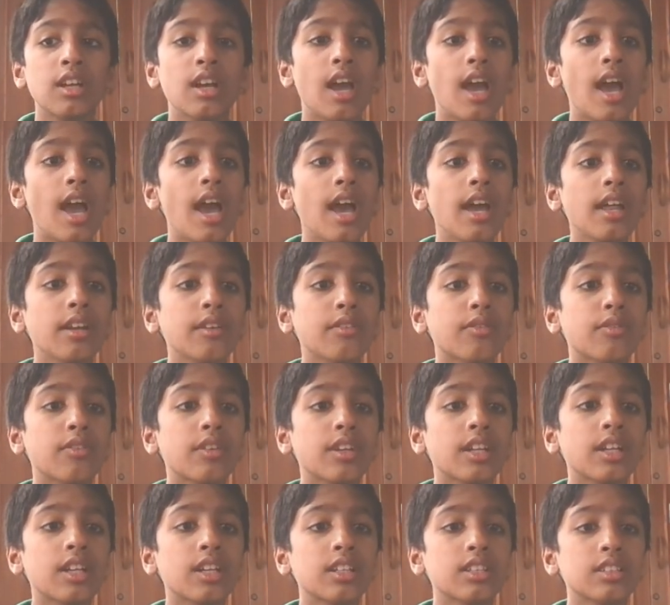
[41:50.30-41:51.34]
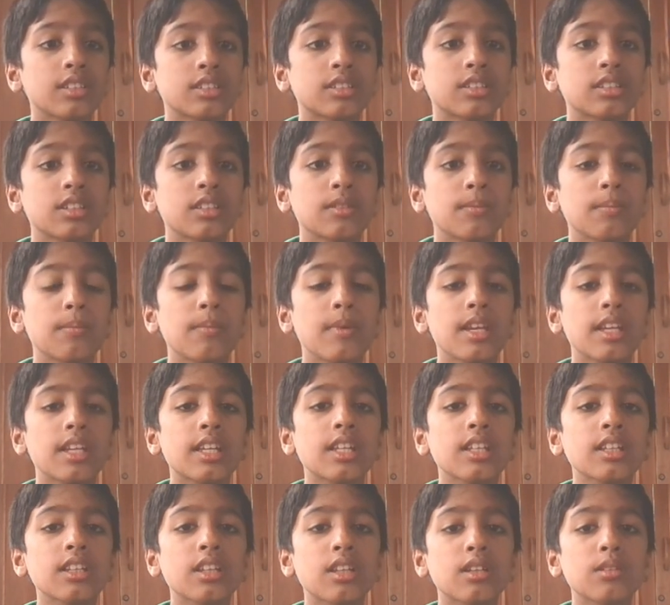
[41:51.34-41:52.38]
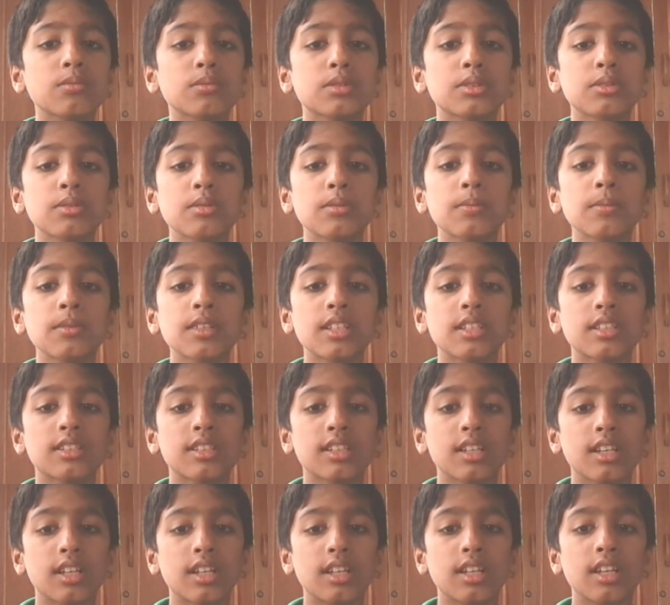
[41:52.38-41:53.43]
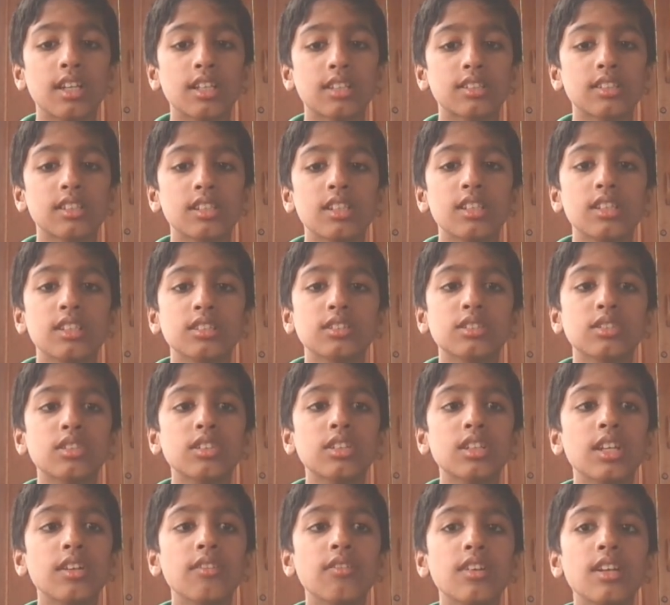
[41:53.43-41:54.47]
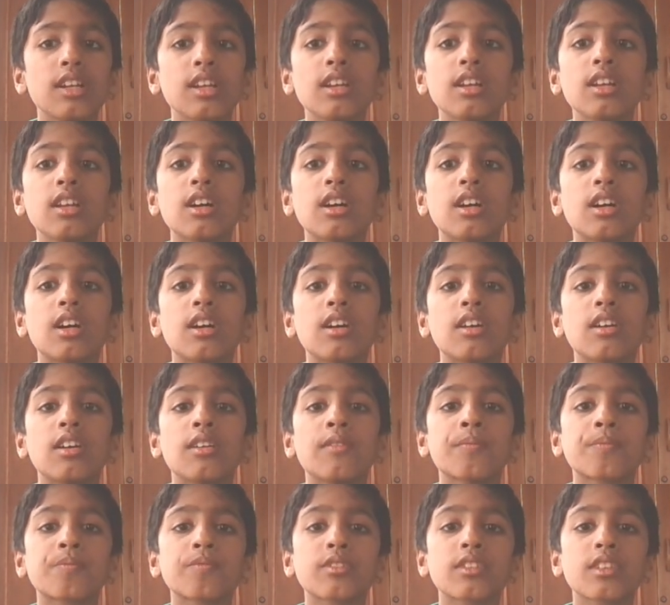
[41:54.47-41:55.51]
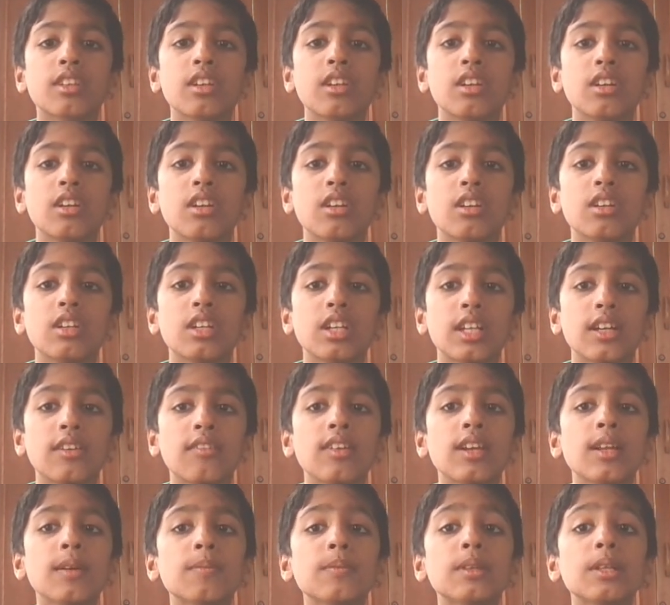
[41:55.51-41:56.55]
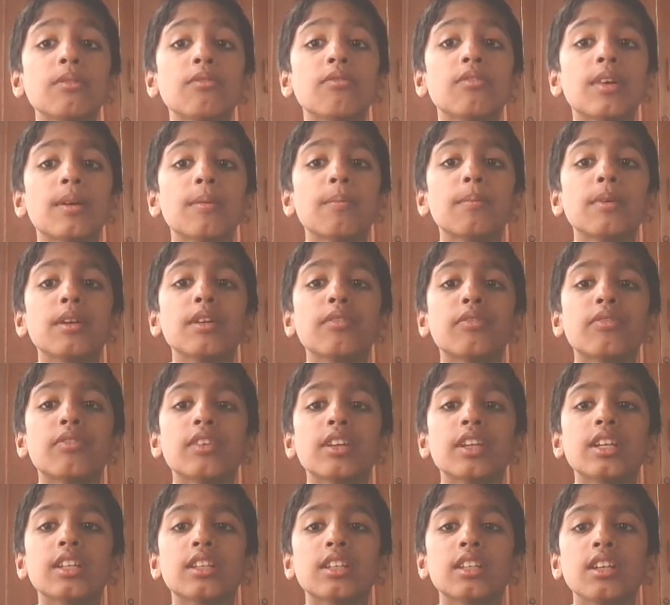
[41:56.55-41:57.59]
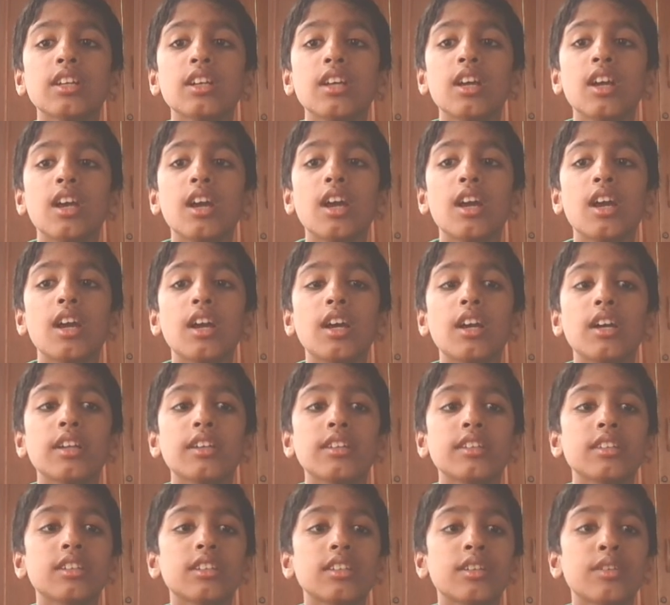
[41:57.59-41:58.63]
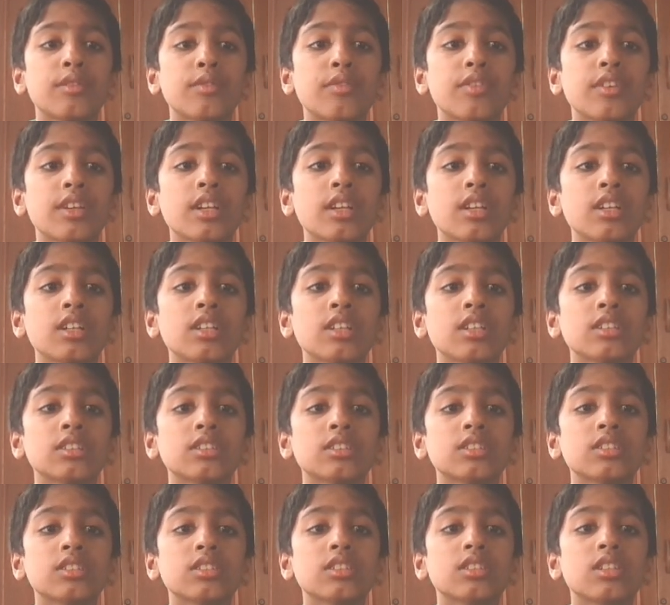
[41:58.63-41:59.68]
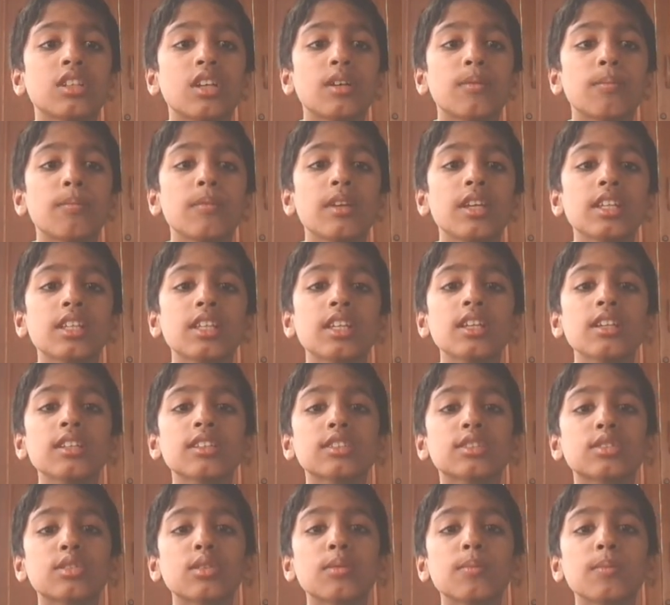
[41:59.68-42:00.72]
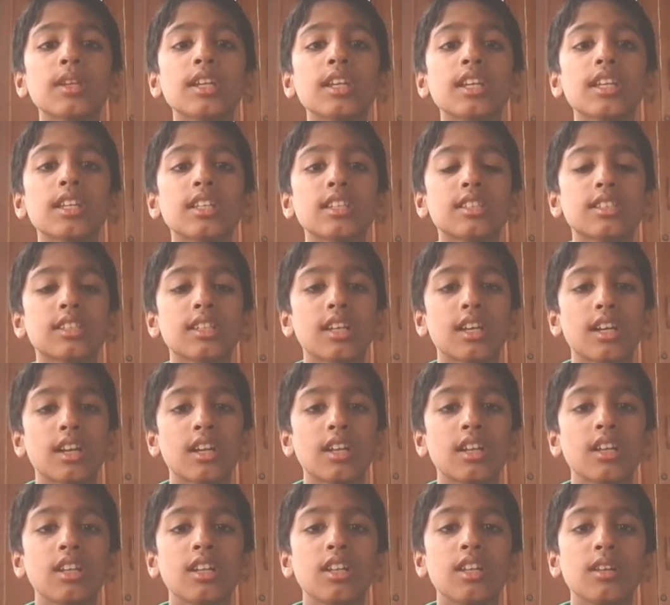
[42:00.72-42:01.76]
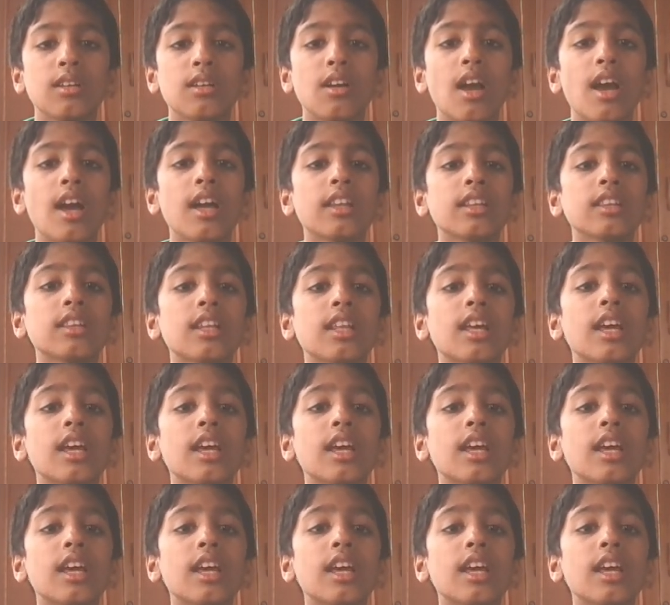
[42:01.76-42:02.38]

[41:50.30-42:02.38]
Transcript: and fingers, making them swim easier. Yes, so they will develop the webbed feet and fingers, making swimming easier, and